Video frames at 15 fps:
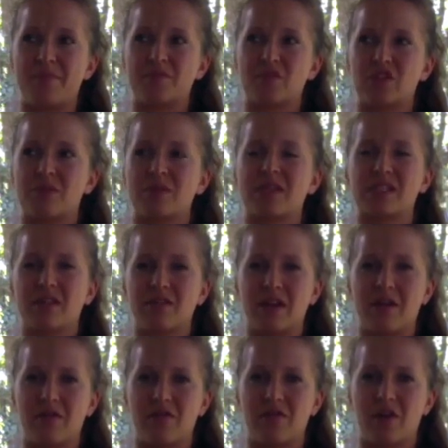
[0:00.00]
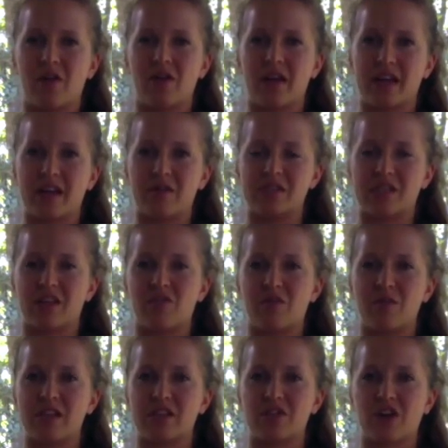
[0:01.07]
just because it felt like it was giving
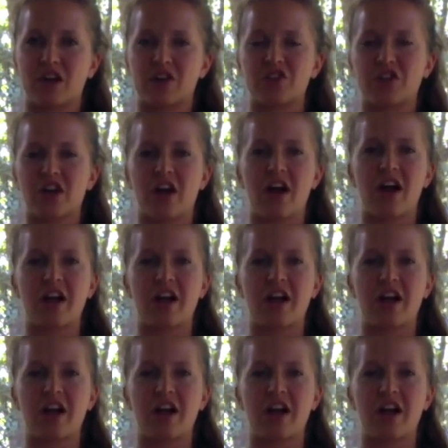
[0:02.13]
me structure